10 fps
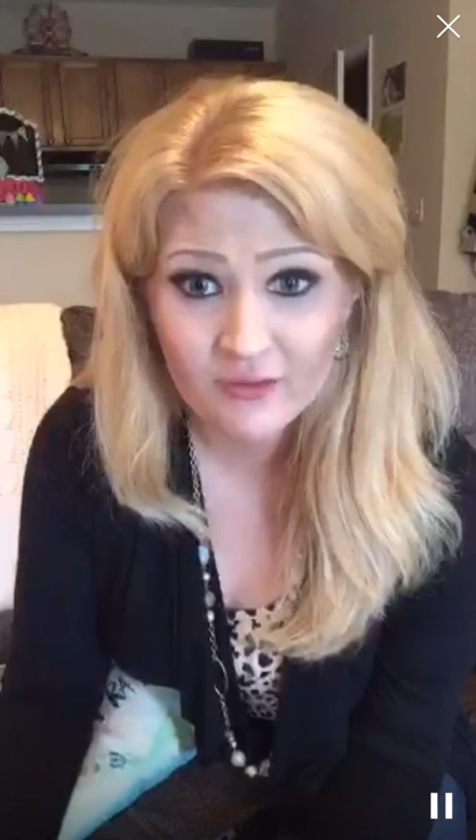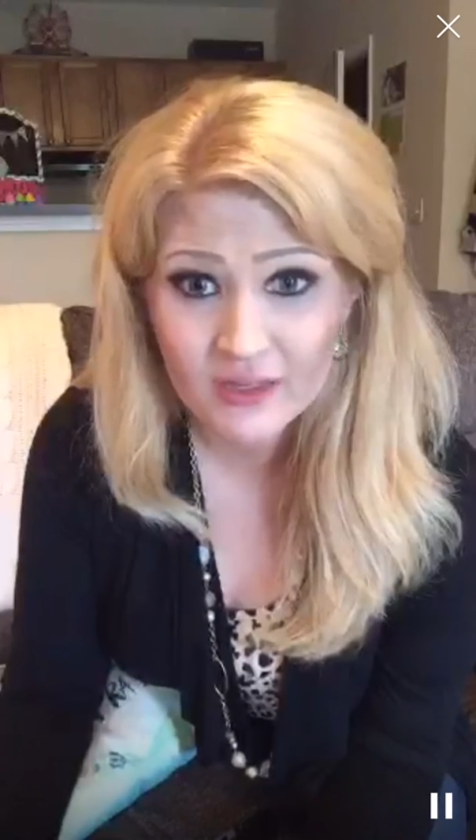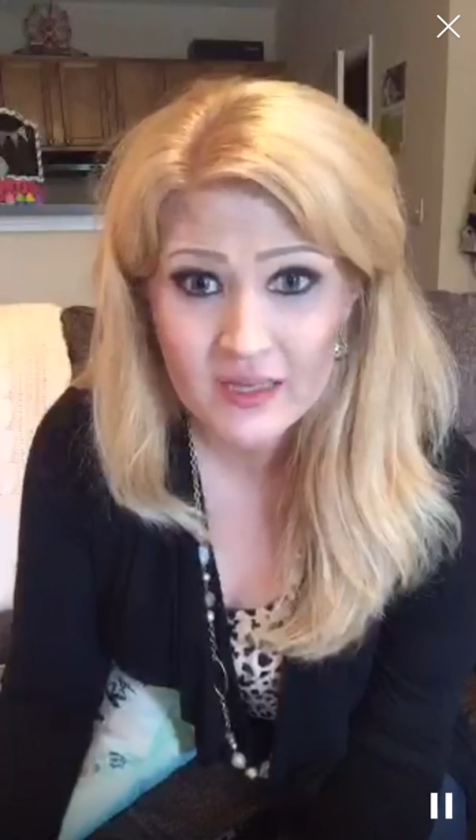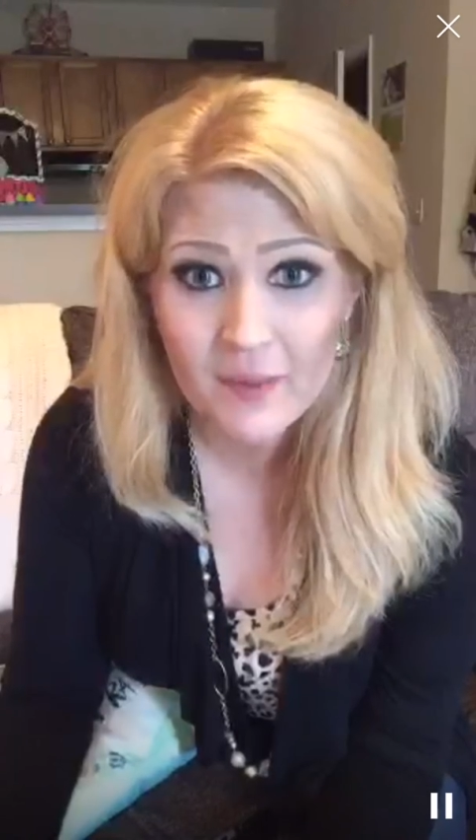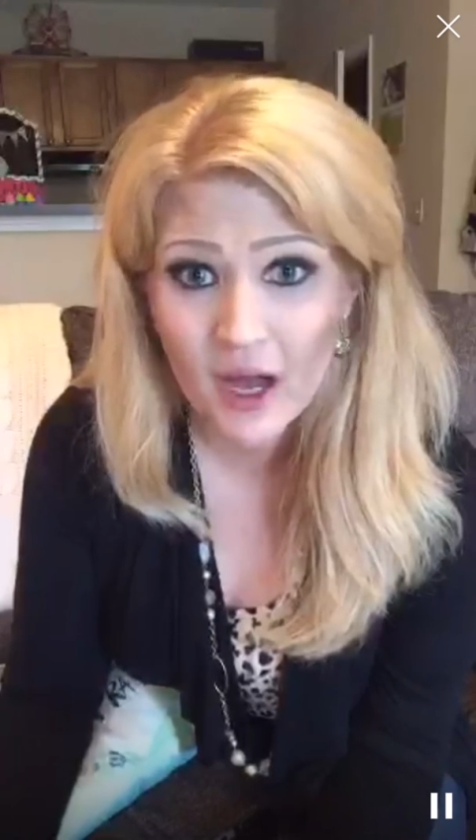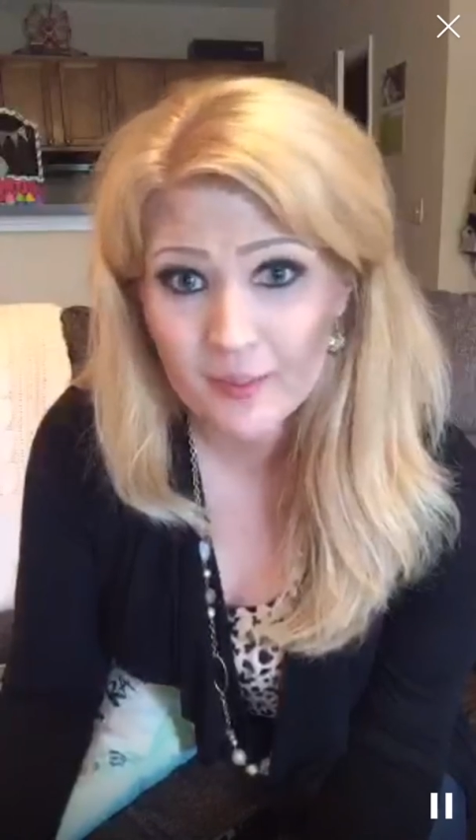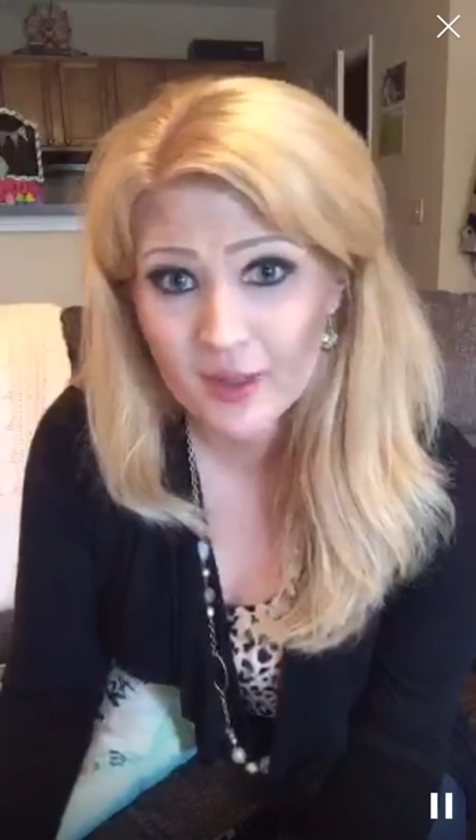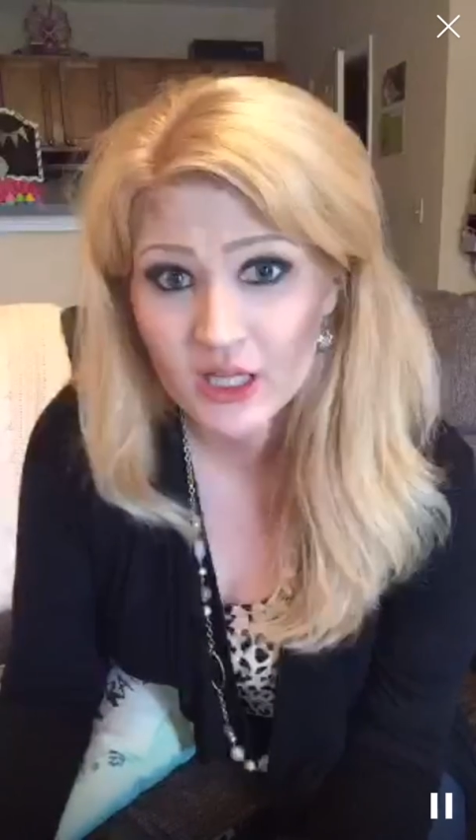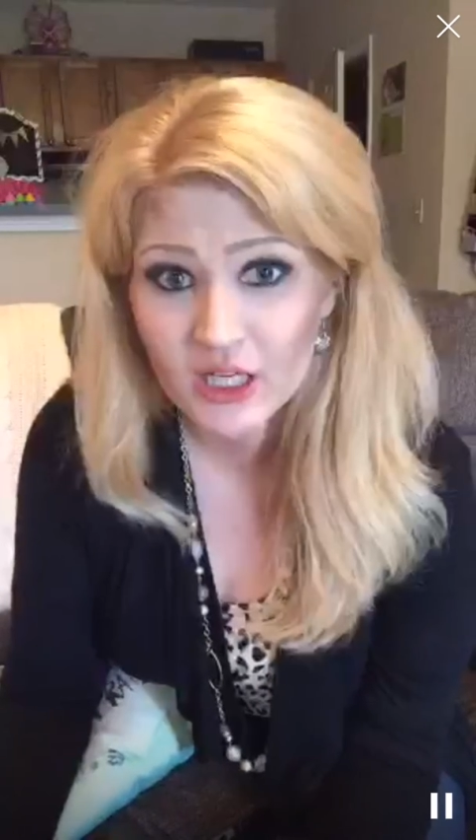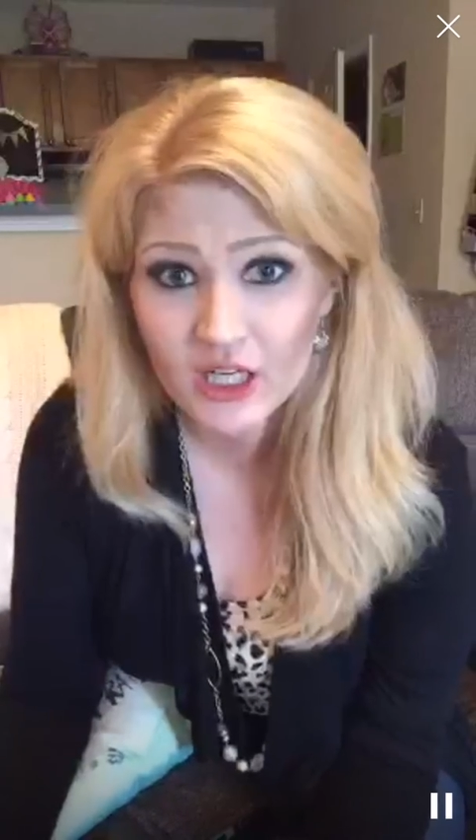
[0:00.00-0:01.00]
really
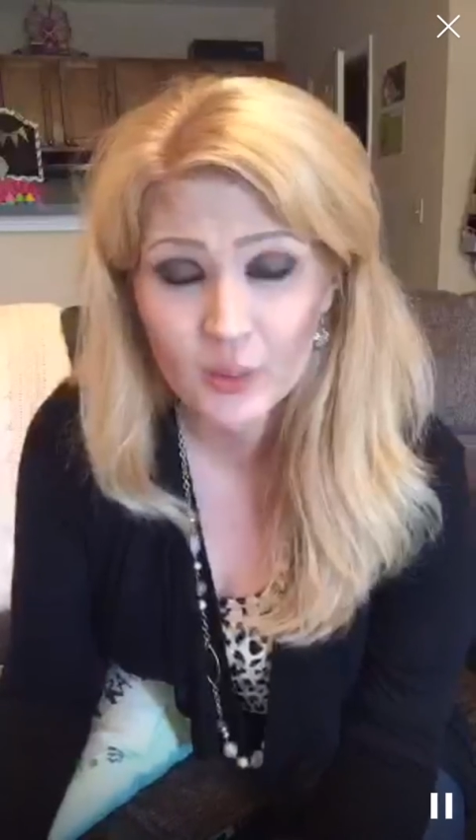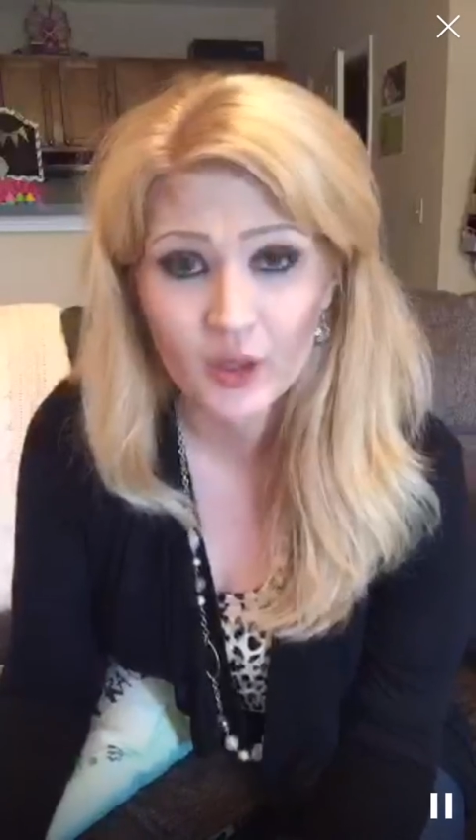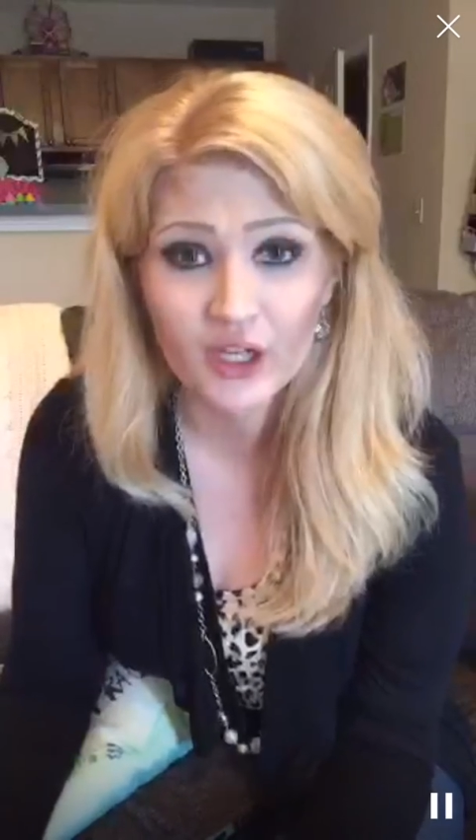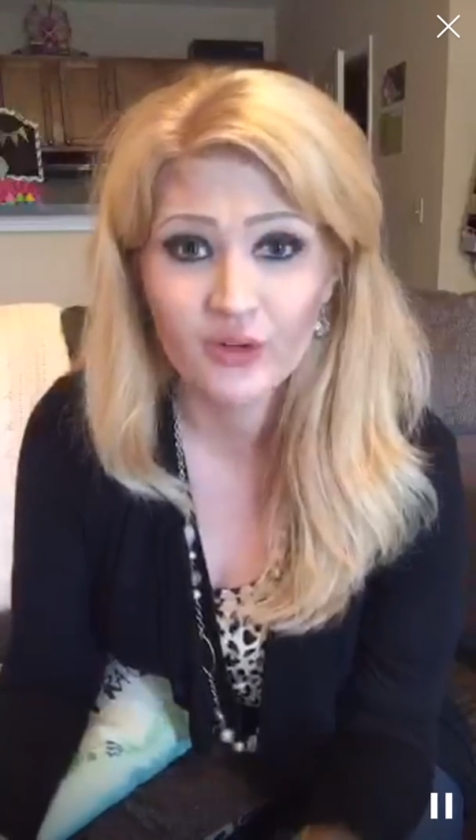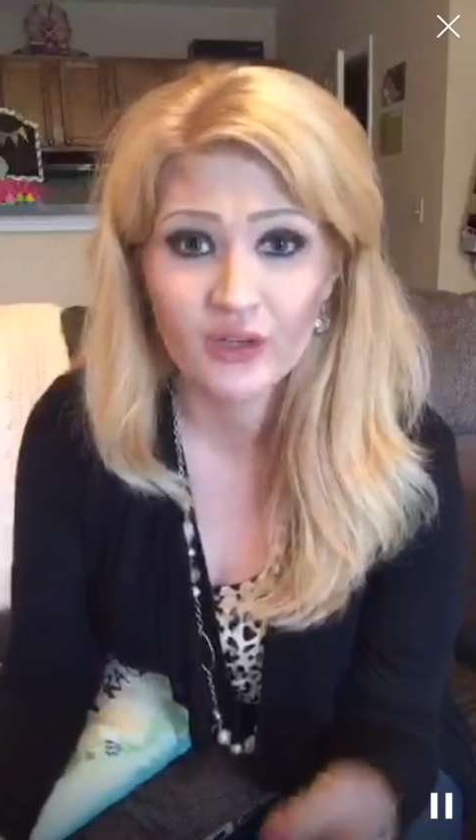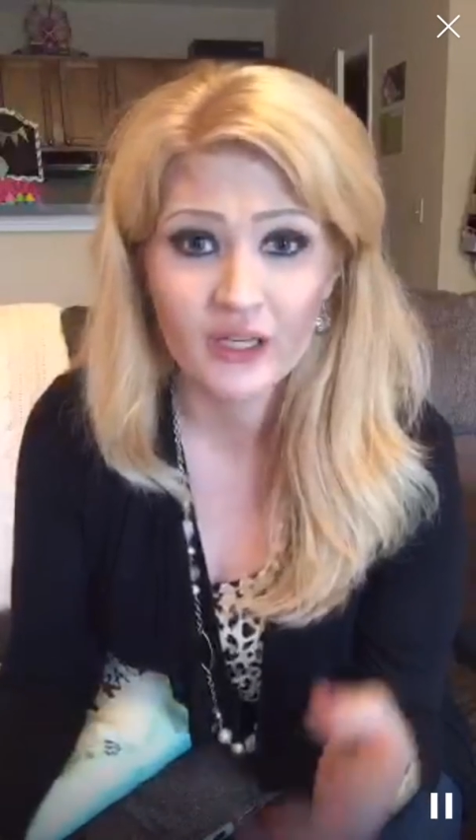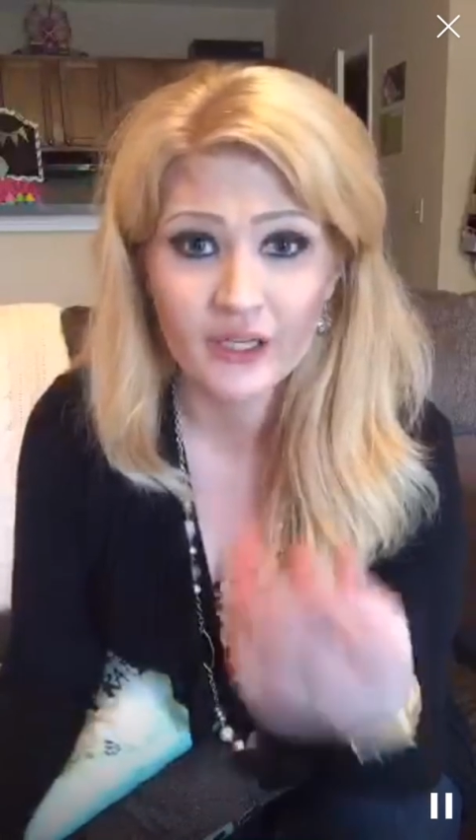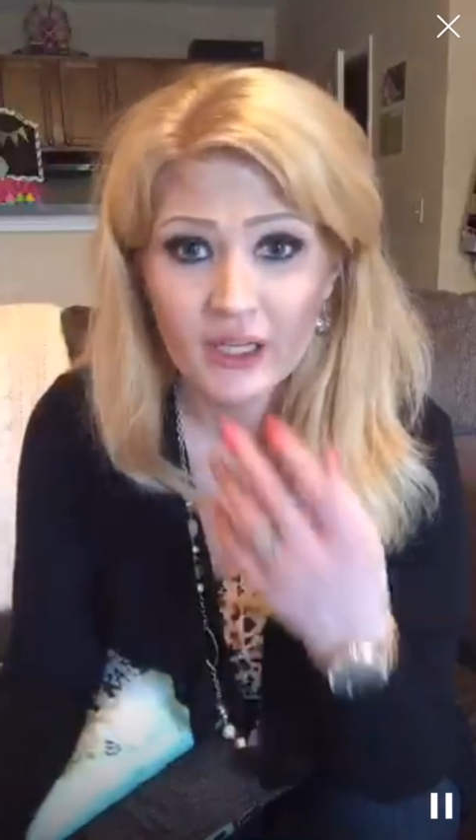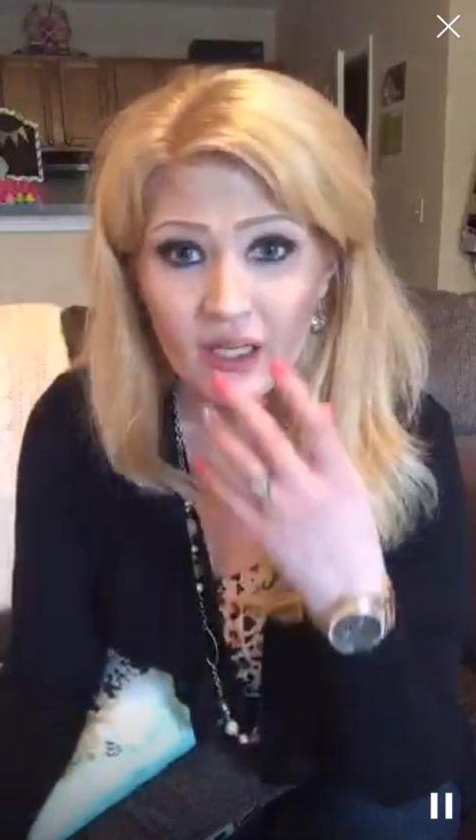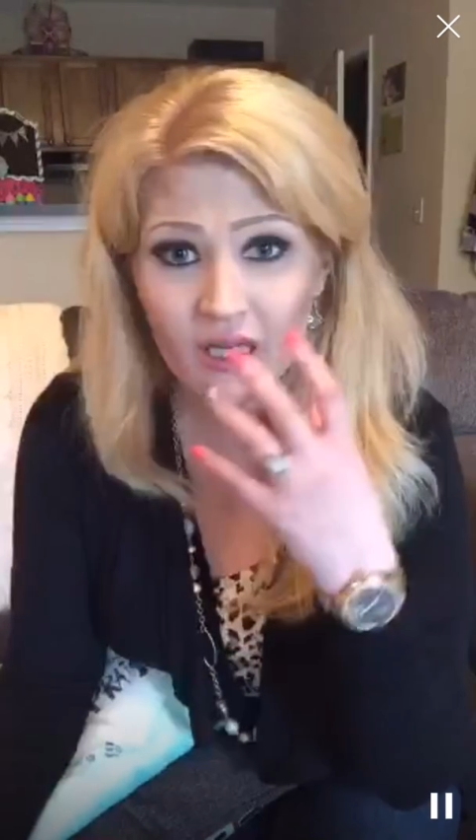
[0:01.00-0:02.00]
popular, where you can,